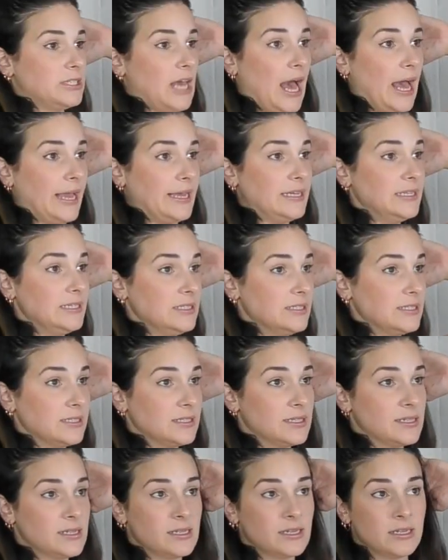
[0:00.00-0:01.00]

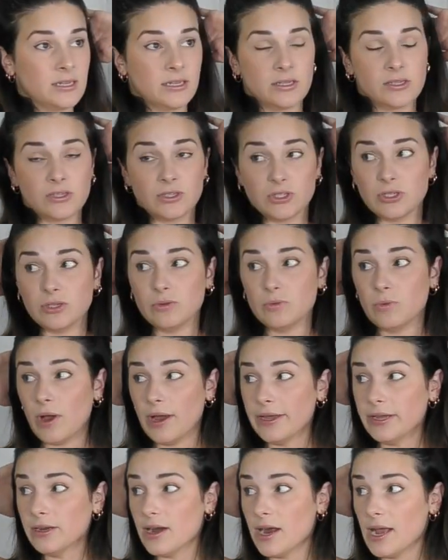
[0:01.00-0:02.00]
tight. So you
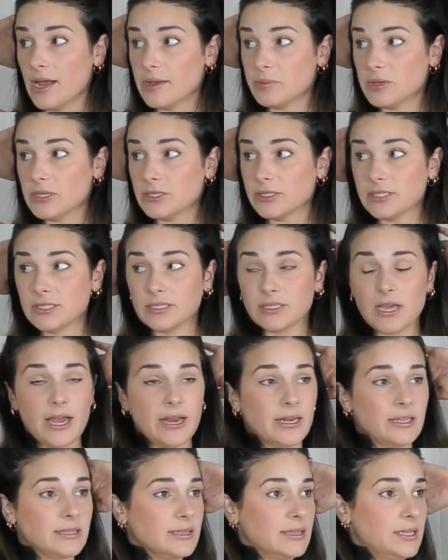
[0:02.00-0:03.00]
want your eyeballs to kind of